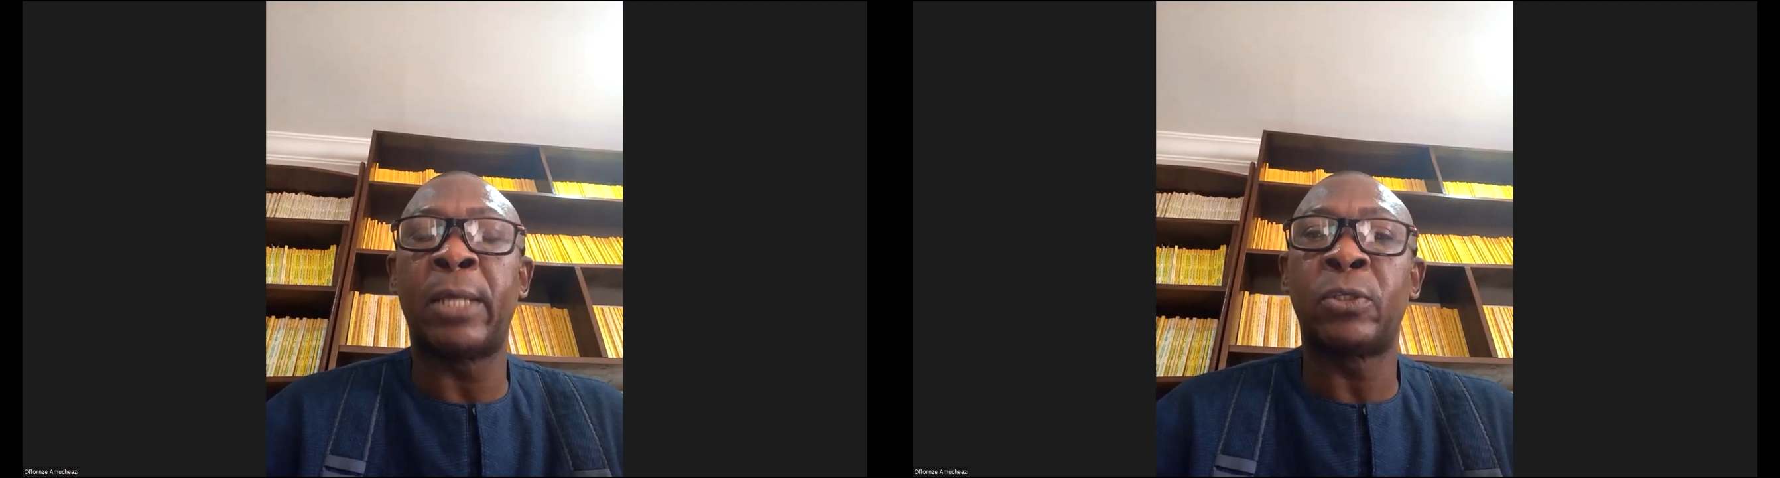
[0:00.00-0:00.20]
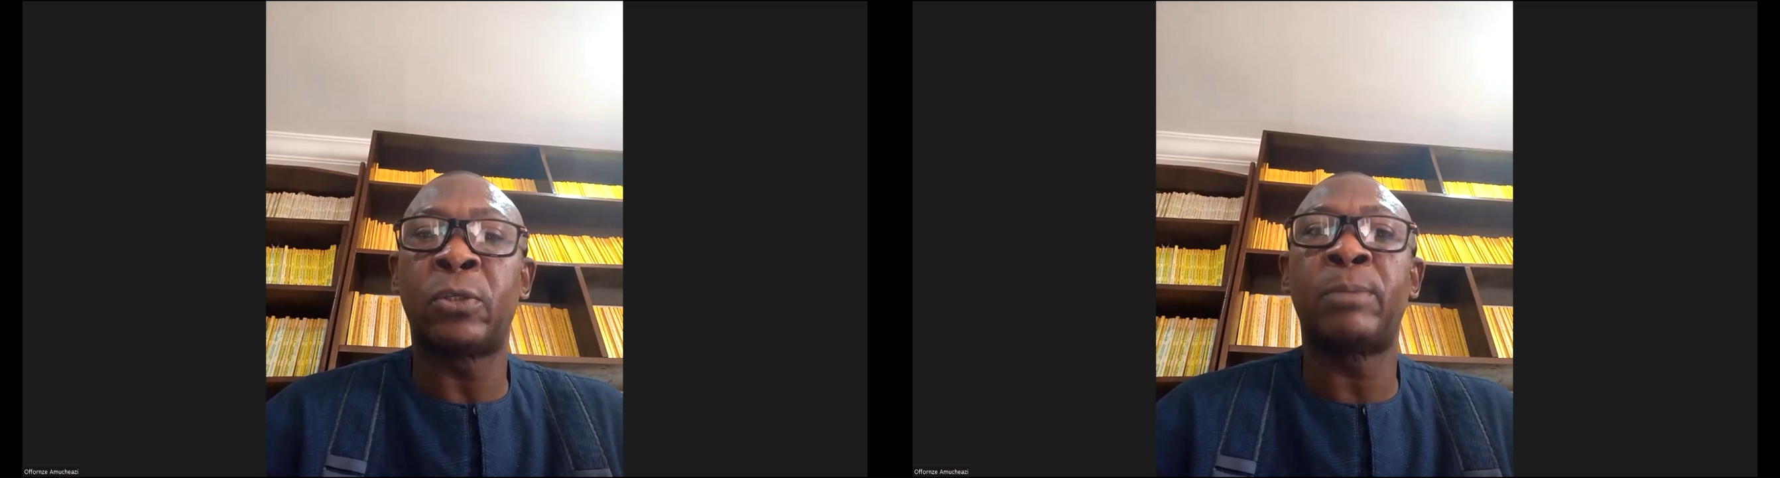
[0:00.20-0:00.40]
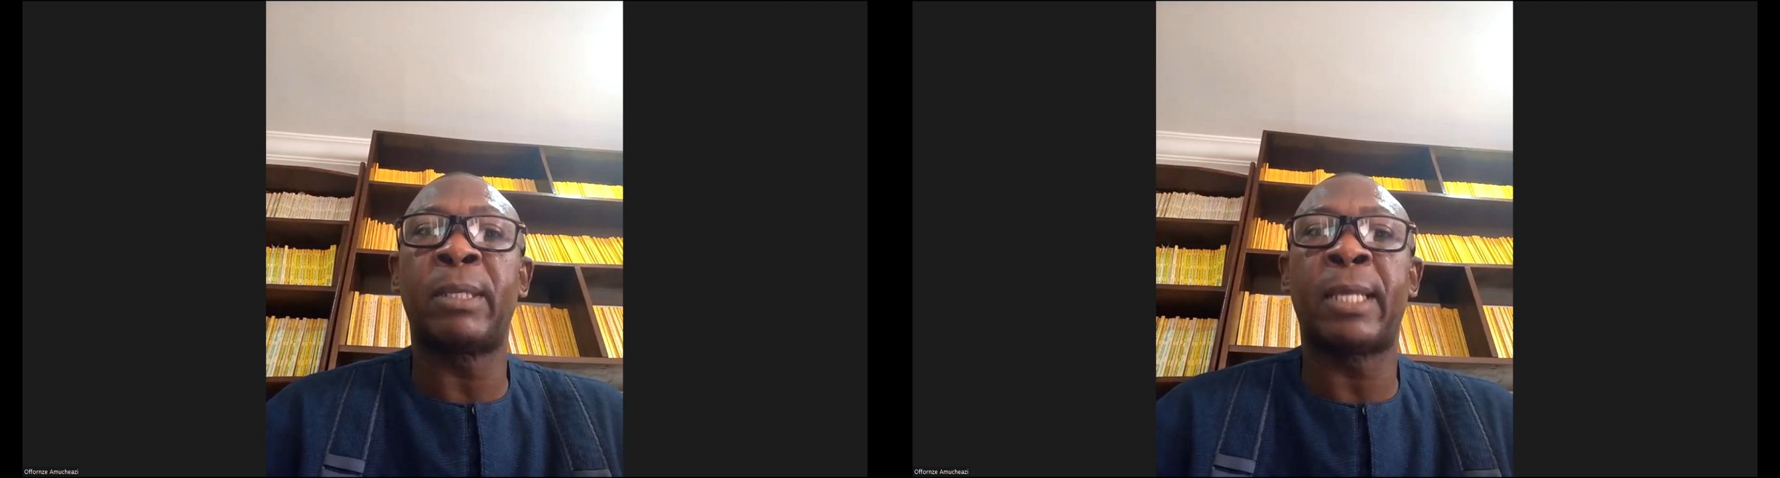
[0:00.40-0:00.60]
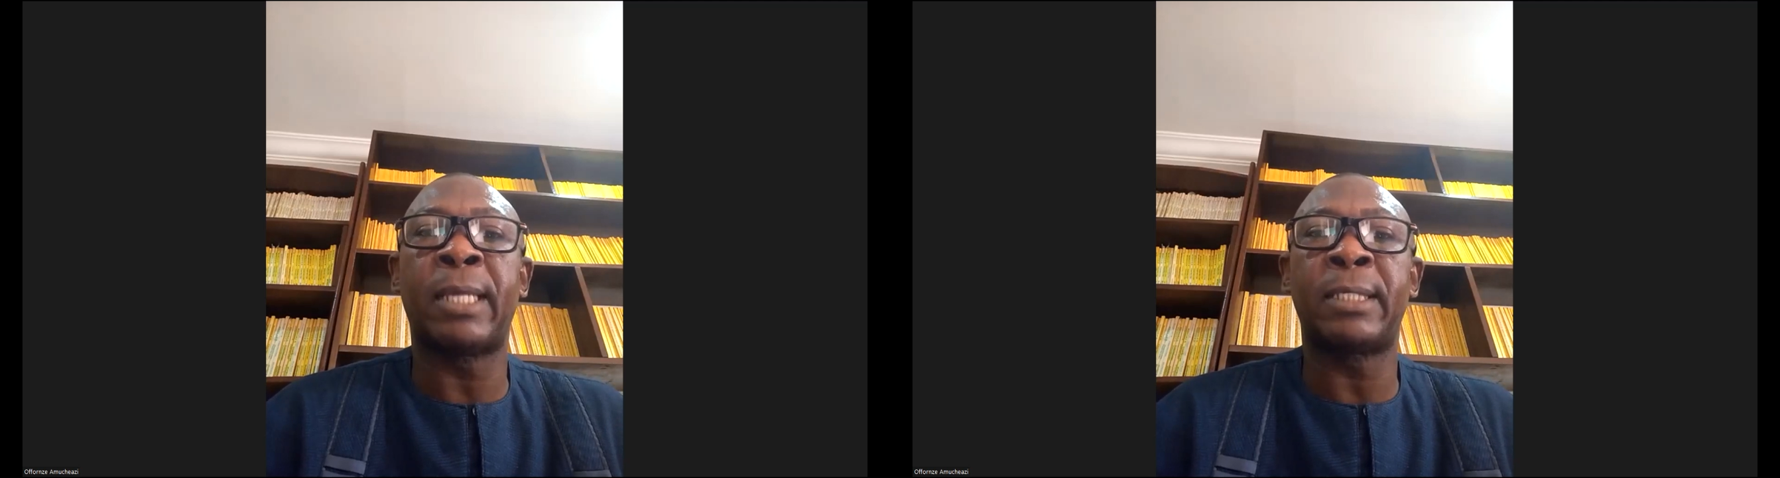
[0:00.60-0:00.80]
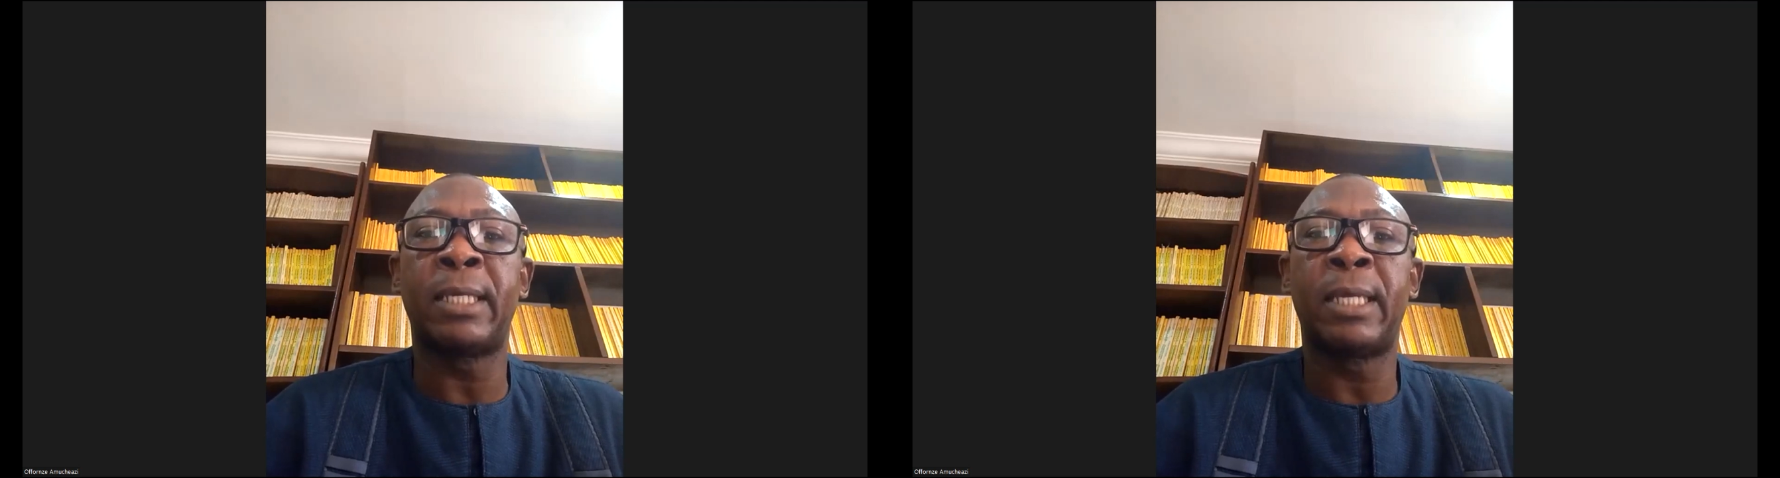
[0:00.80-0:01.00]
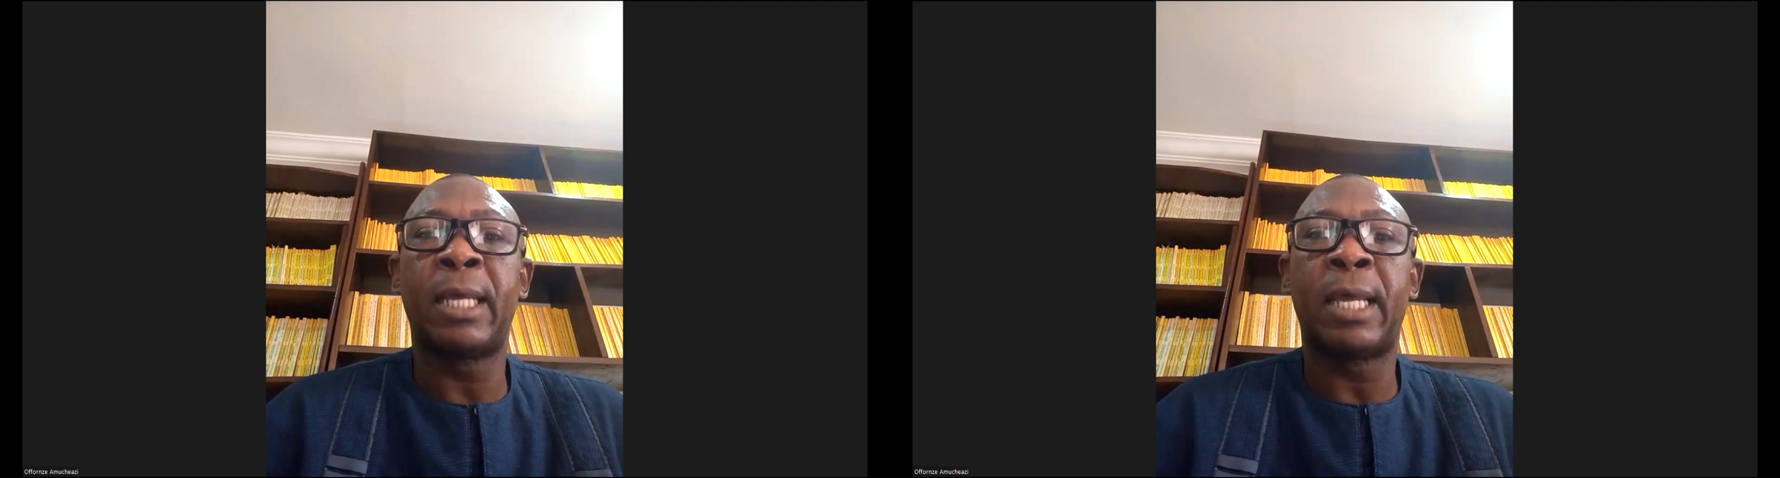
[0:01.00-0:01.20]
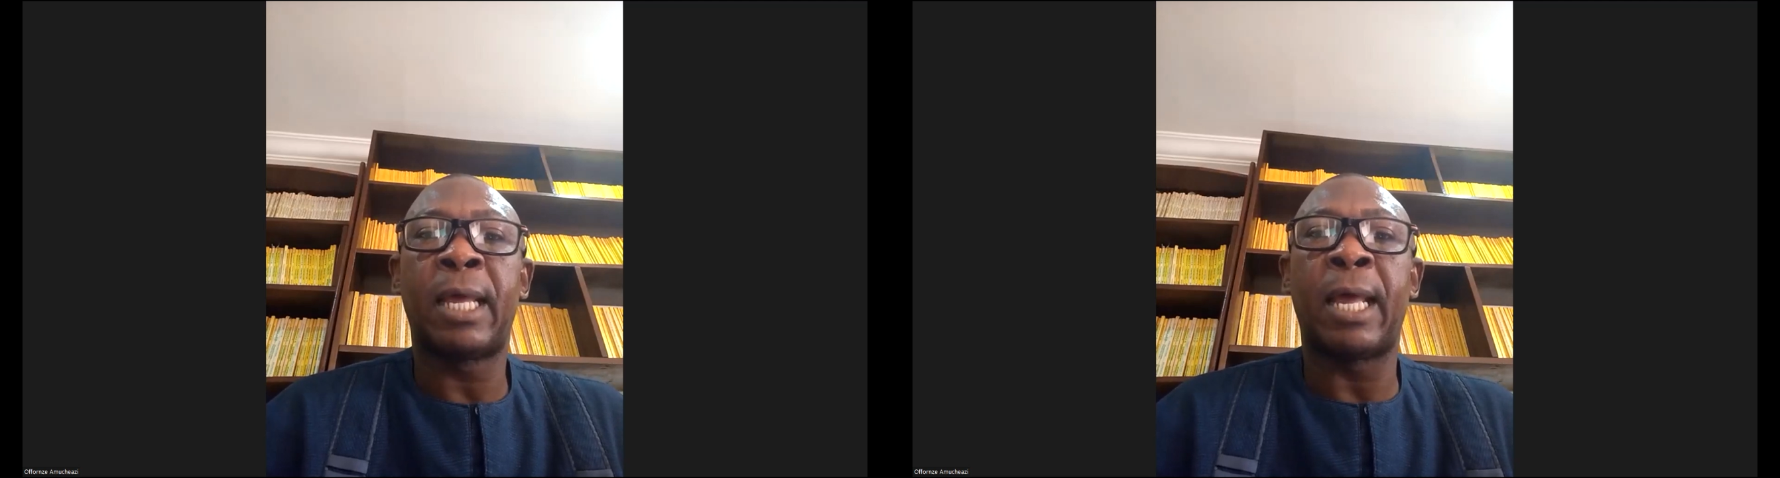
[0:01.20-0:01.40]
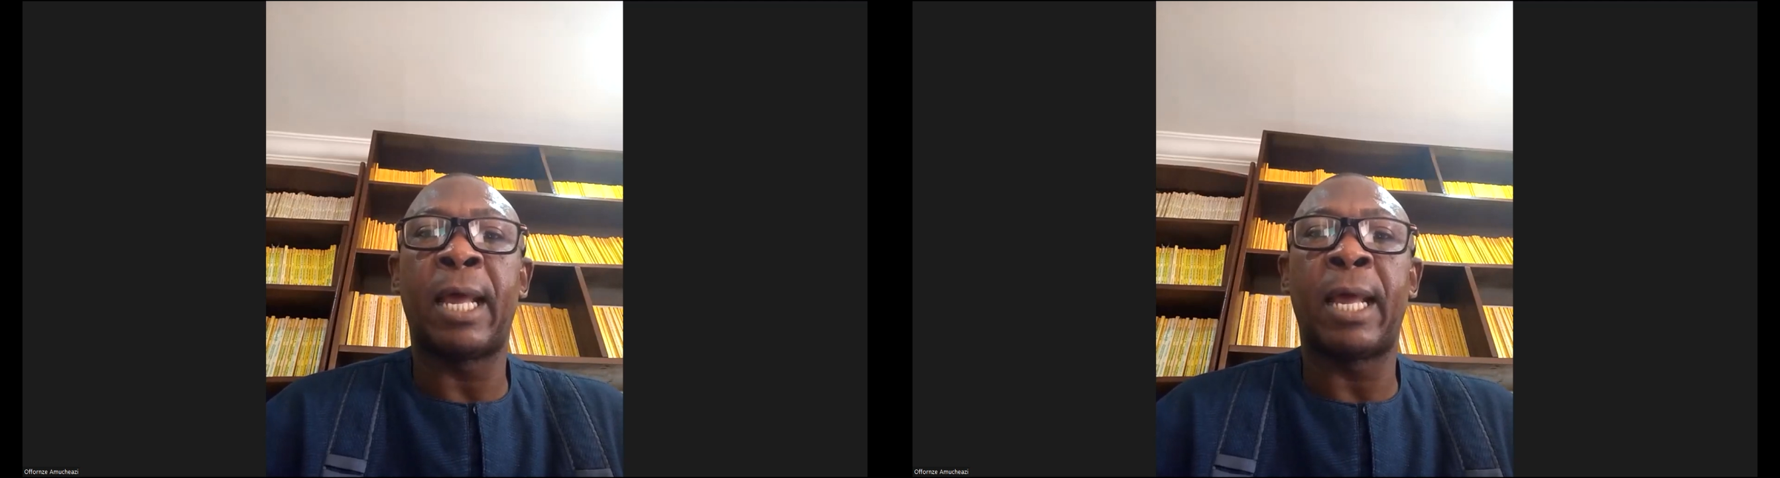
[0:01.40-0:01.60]
and such matters
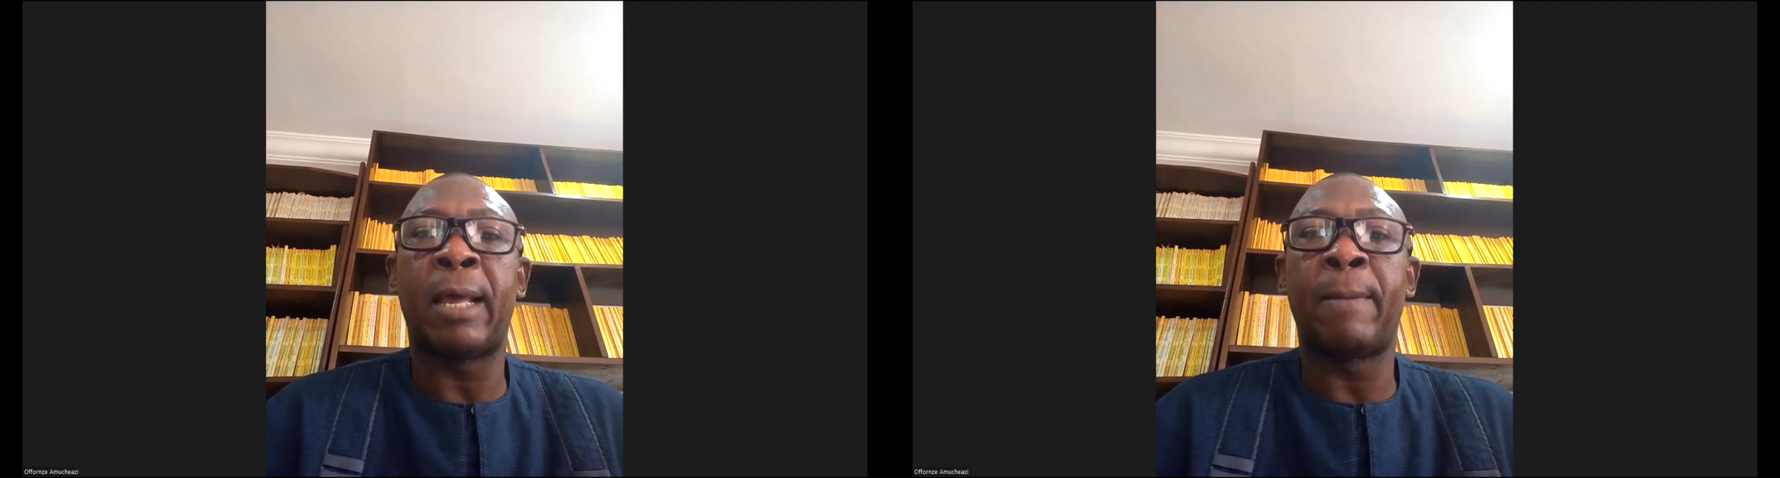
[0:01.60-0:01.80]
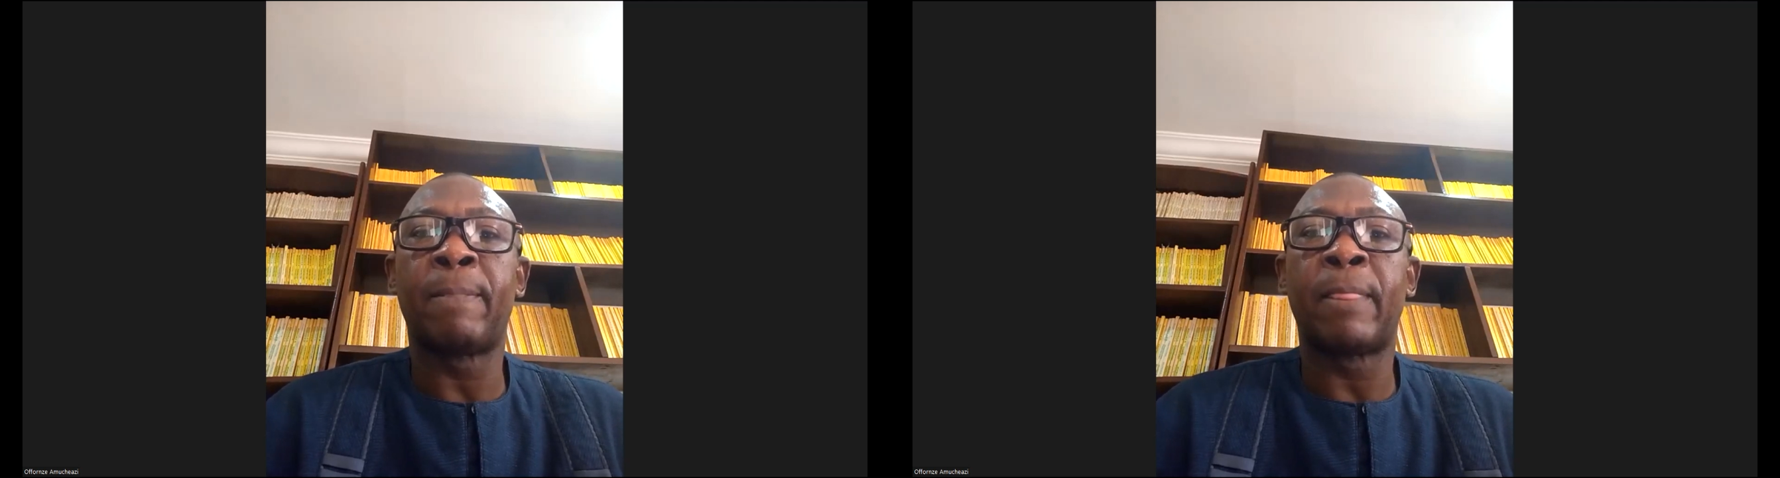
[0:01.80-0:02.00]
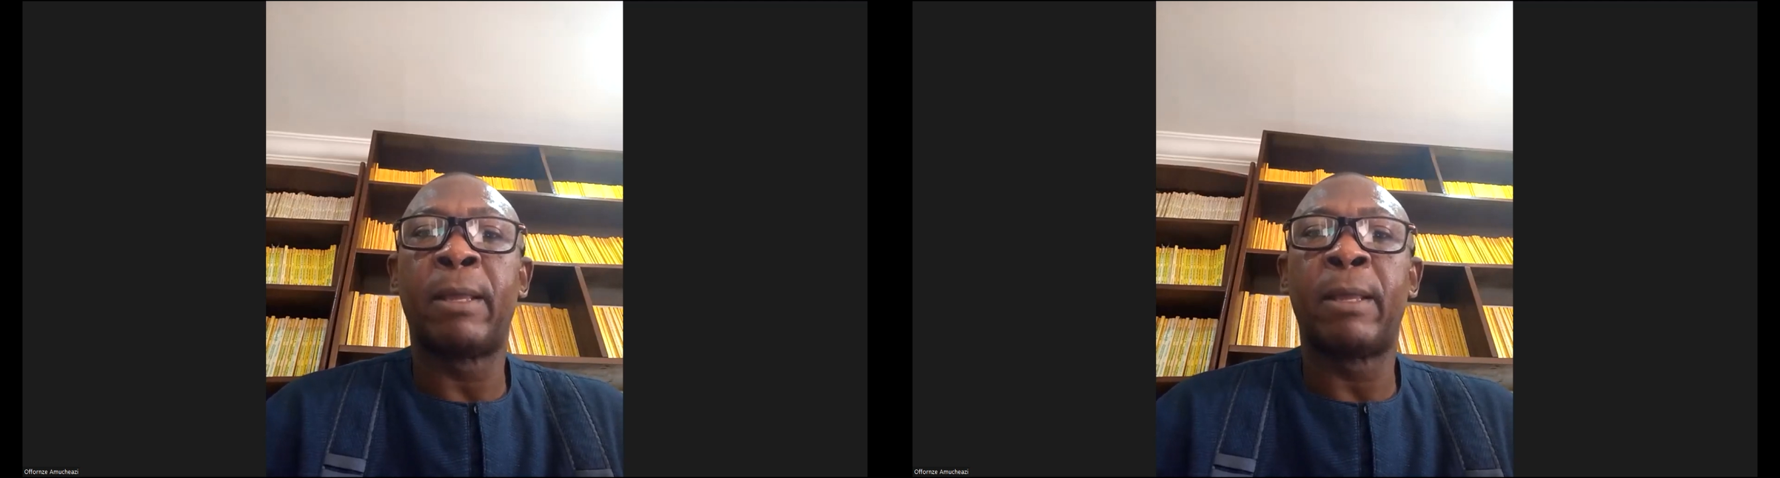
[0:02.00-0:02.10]
are